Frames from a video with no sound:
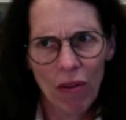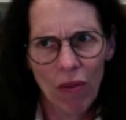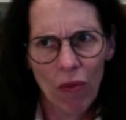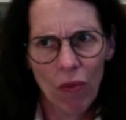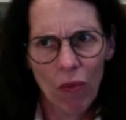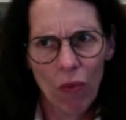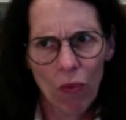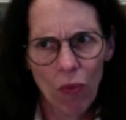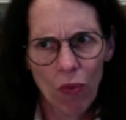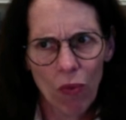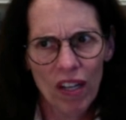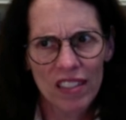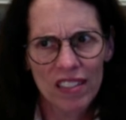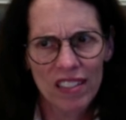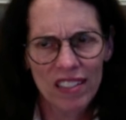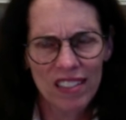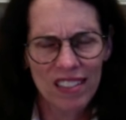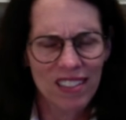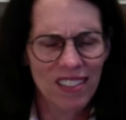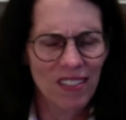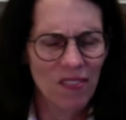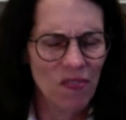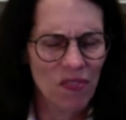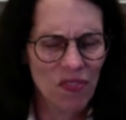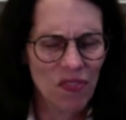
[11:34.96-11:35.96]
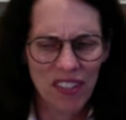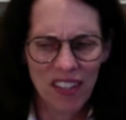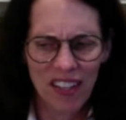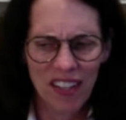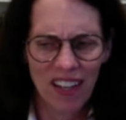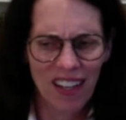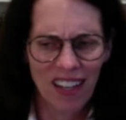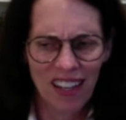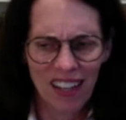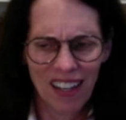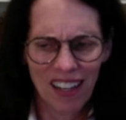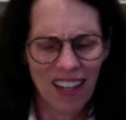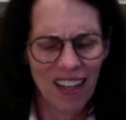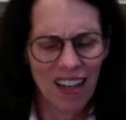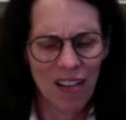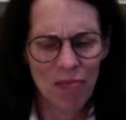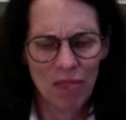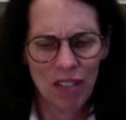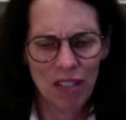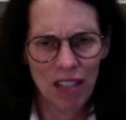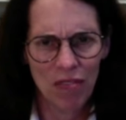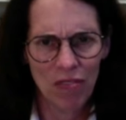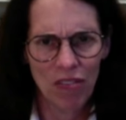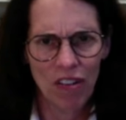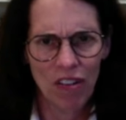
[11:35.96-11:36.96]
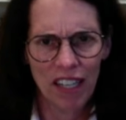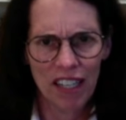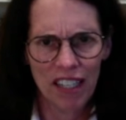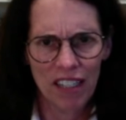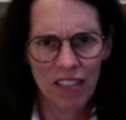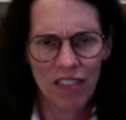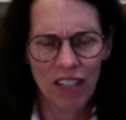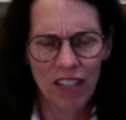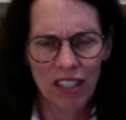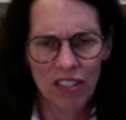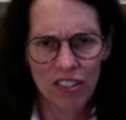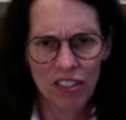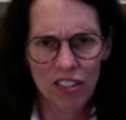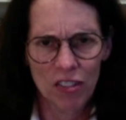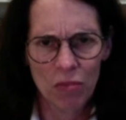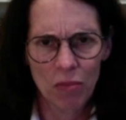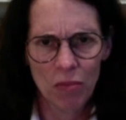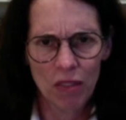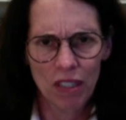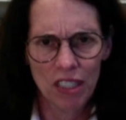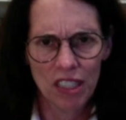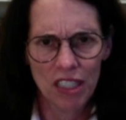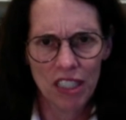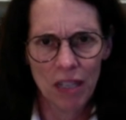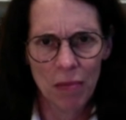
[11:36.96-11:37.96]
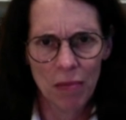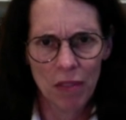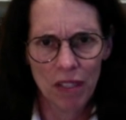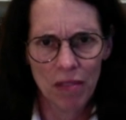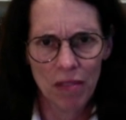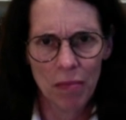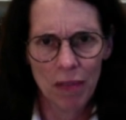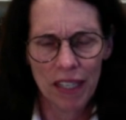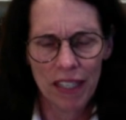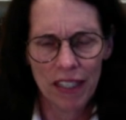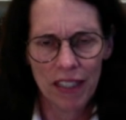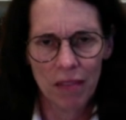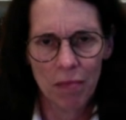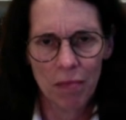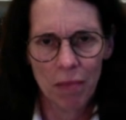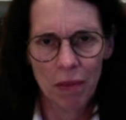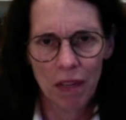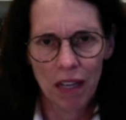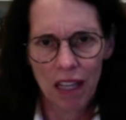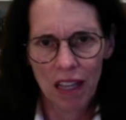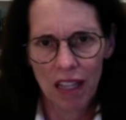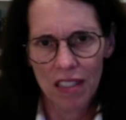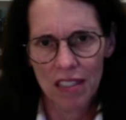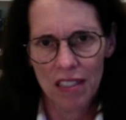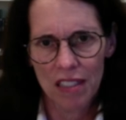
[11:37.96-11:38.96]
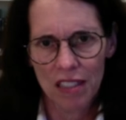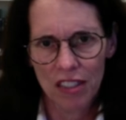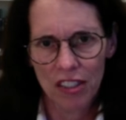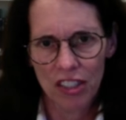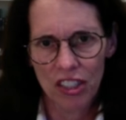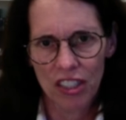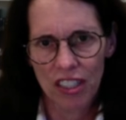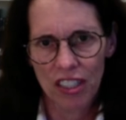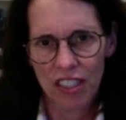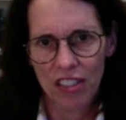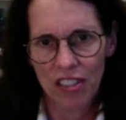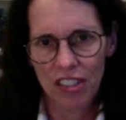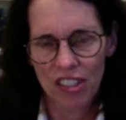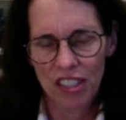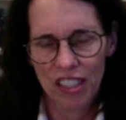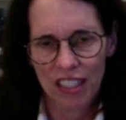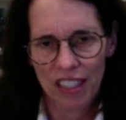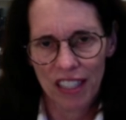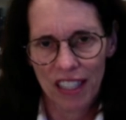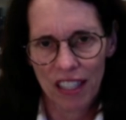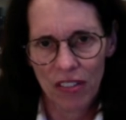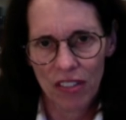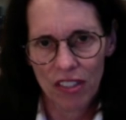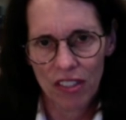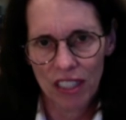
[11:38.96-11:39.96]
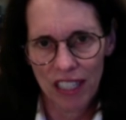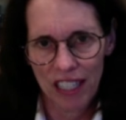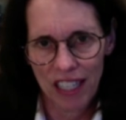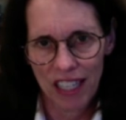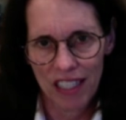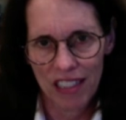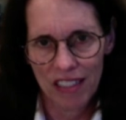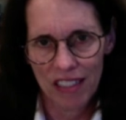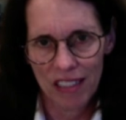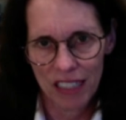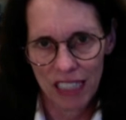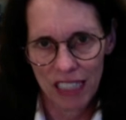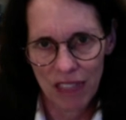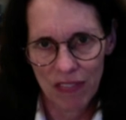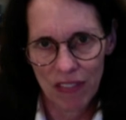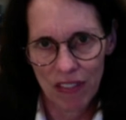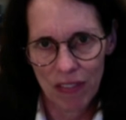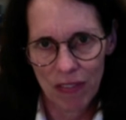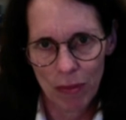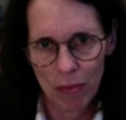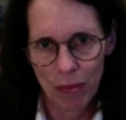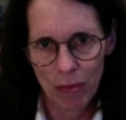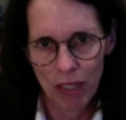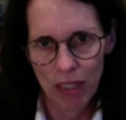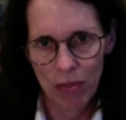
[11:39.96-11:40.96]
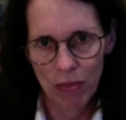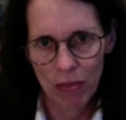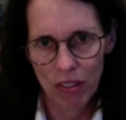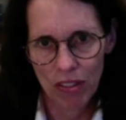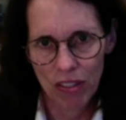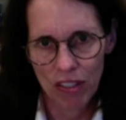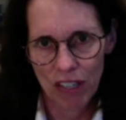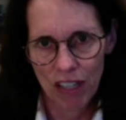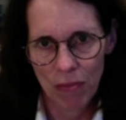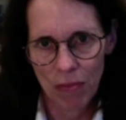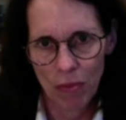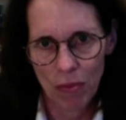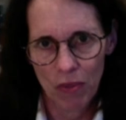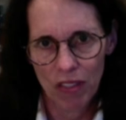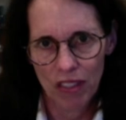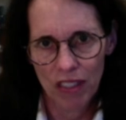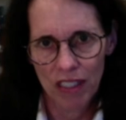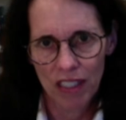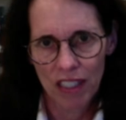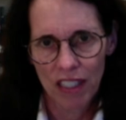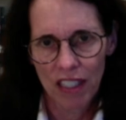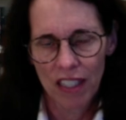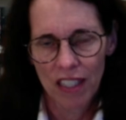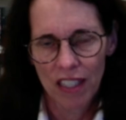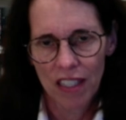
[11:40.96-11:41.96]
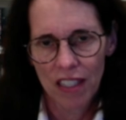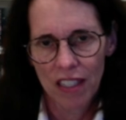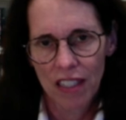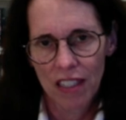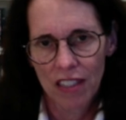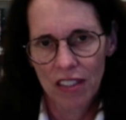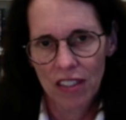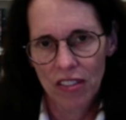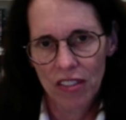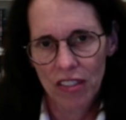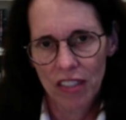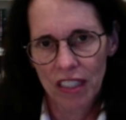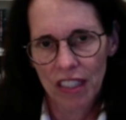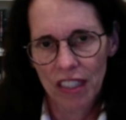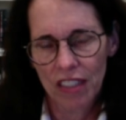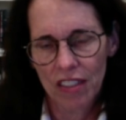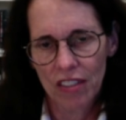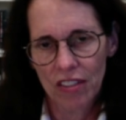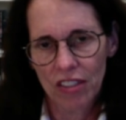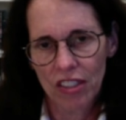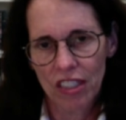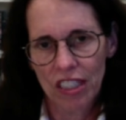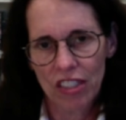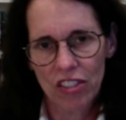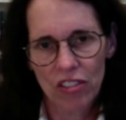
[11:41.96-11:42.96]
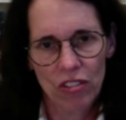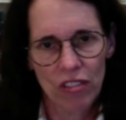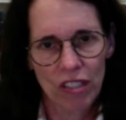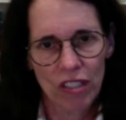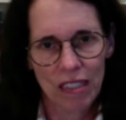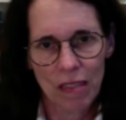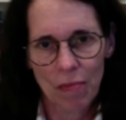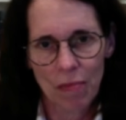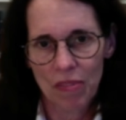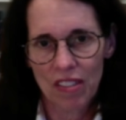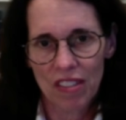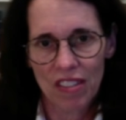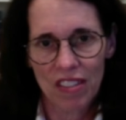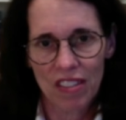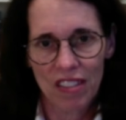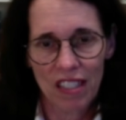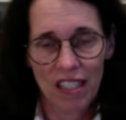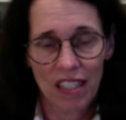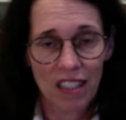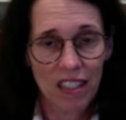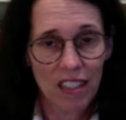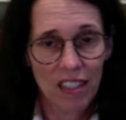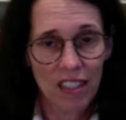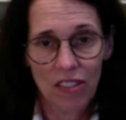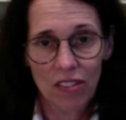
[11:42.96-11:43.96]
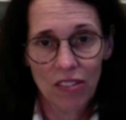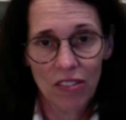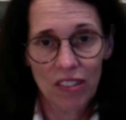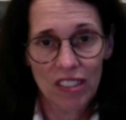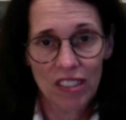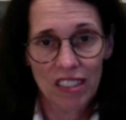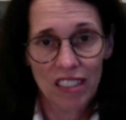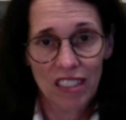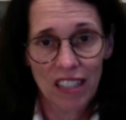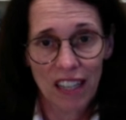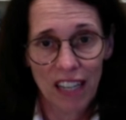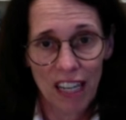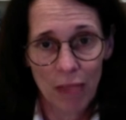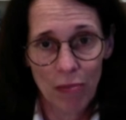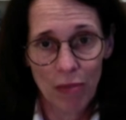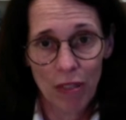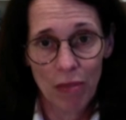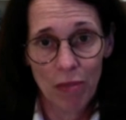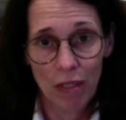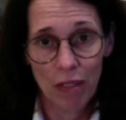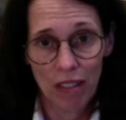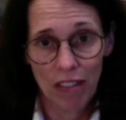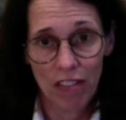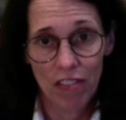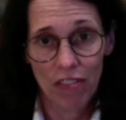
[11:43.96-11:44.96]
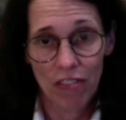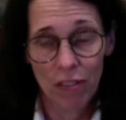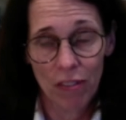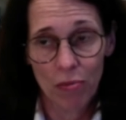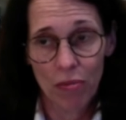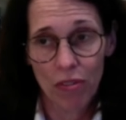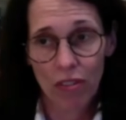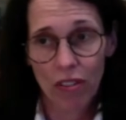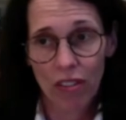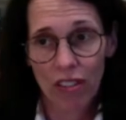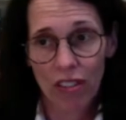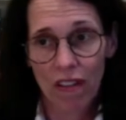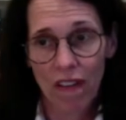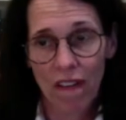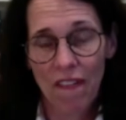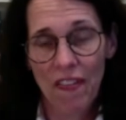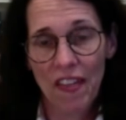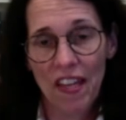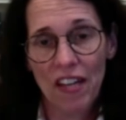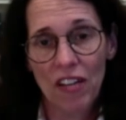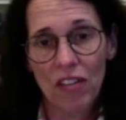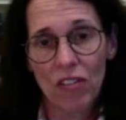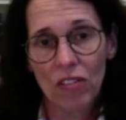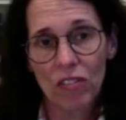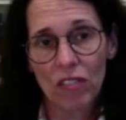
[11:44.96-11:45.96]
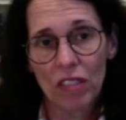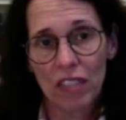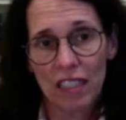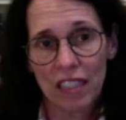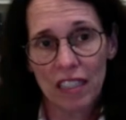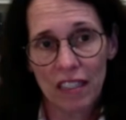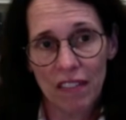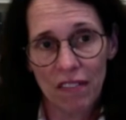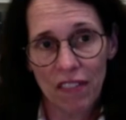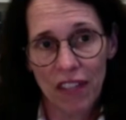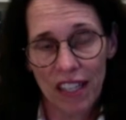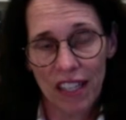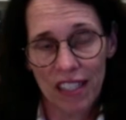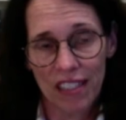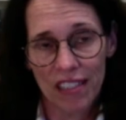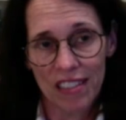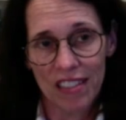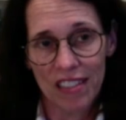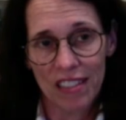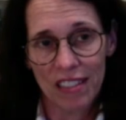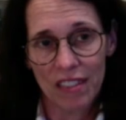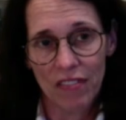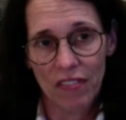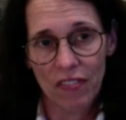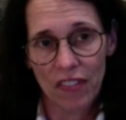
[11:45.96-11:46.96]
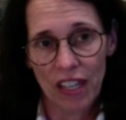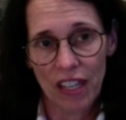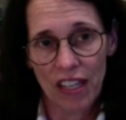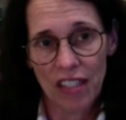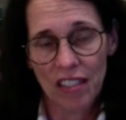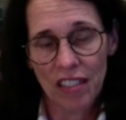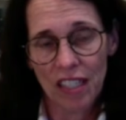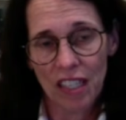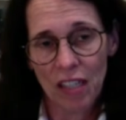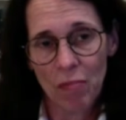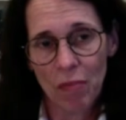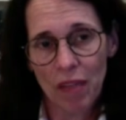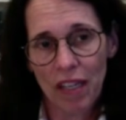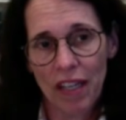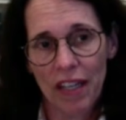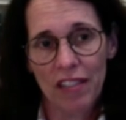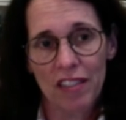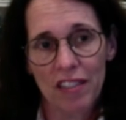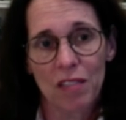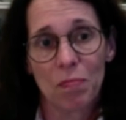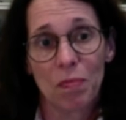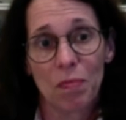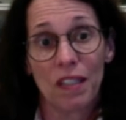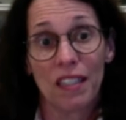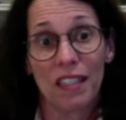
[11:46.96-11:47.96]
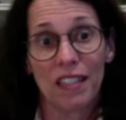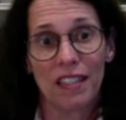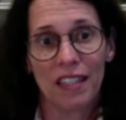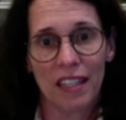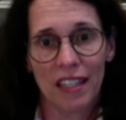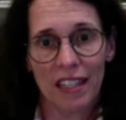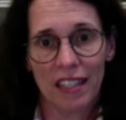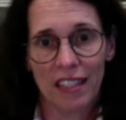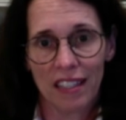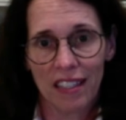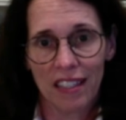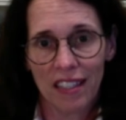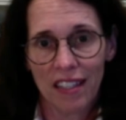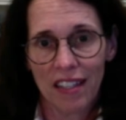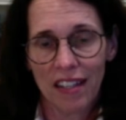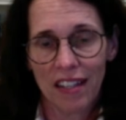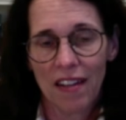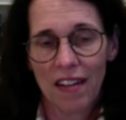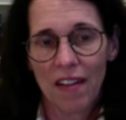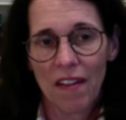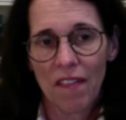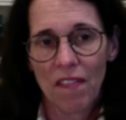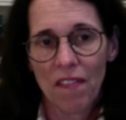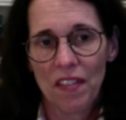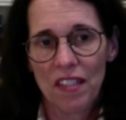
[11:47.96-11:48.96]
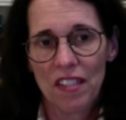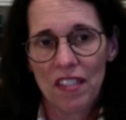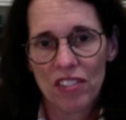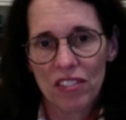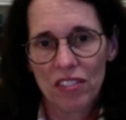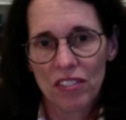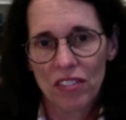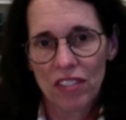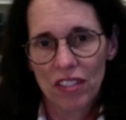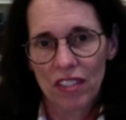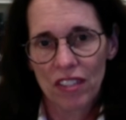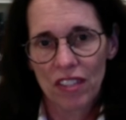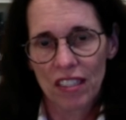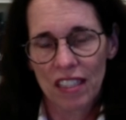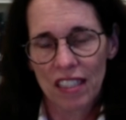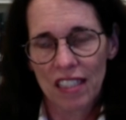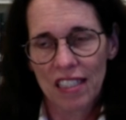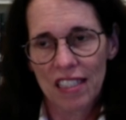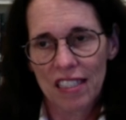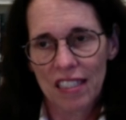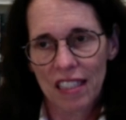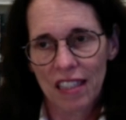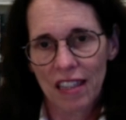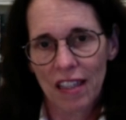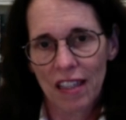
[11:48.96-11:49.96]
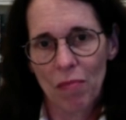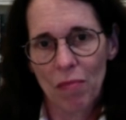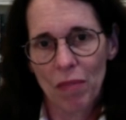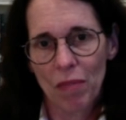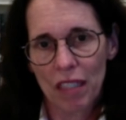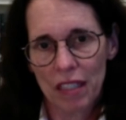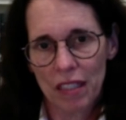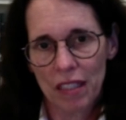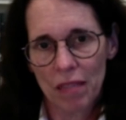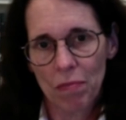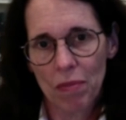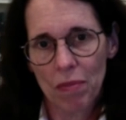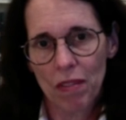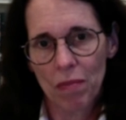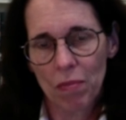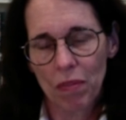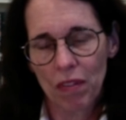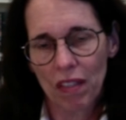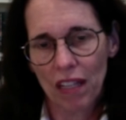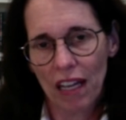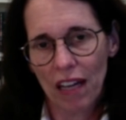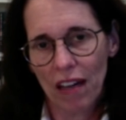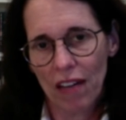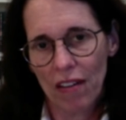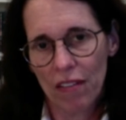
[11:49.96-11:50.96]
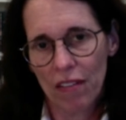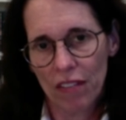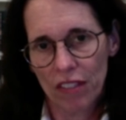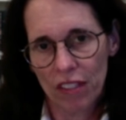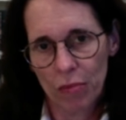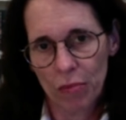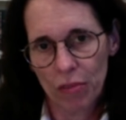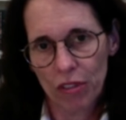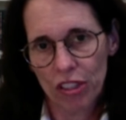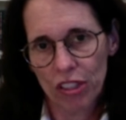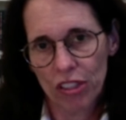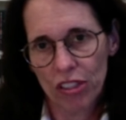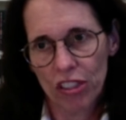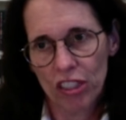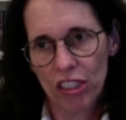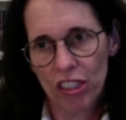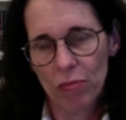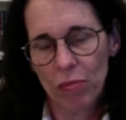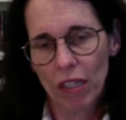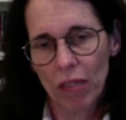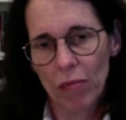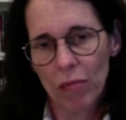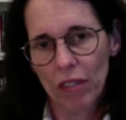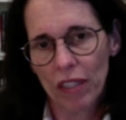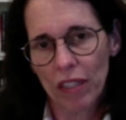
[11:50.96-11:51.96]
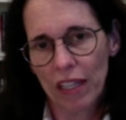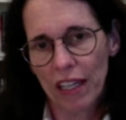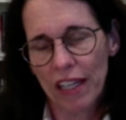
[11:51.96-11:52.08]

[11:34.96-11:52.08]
once I'm not running around so much, I'm going to make a policy change. The county has to give everybody with type 1 urine ketone test strips. I'm just telling you, it's got to be part of the protocol. And they don't in advance give antiemetics. But again, these are the things that let me keep people out of the emergency department.